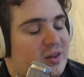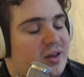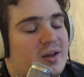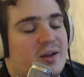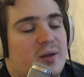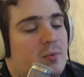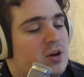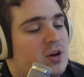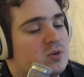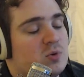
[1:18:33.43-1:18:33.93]

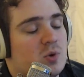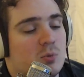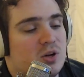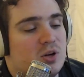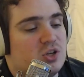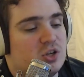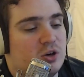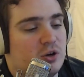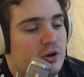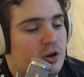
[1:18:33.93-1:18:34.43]
And we just want
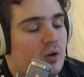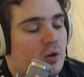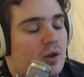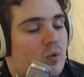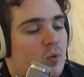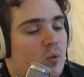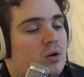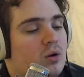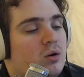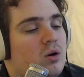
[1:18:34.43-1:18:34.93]
region here,
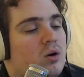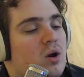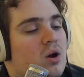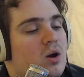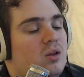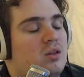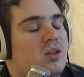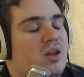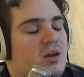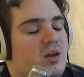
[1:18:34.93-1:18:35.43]

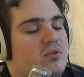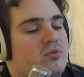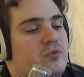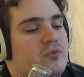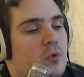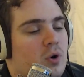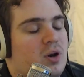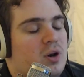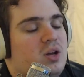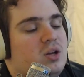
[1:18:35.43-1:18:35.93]
like
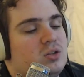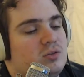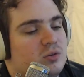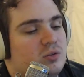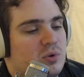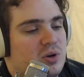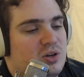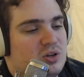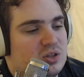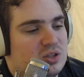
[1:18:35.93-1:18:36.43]
for each of the
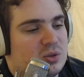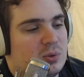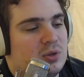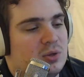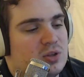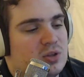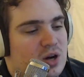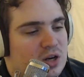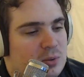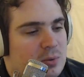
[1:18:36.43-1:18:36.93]
regions that we
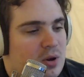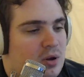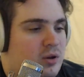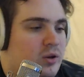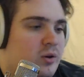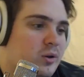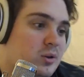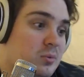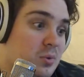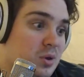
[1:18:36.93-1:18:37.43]
talked about,
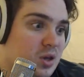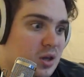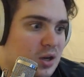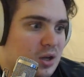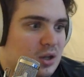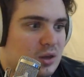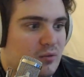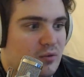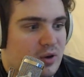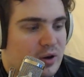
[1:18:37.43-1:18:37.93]
at the beginning
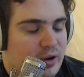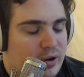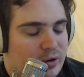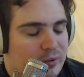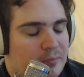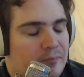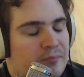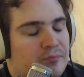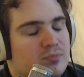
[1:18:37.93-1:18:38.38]
of the video,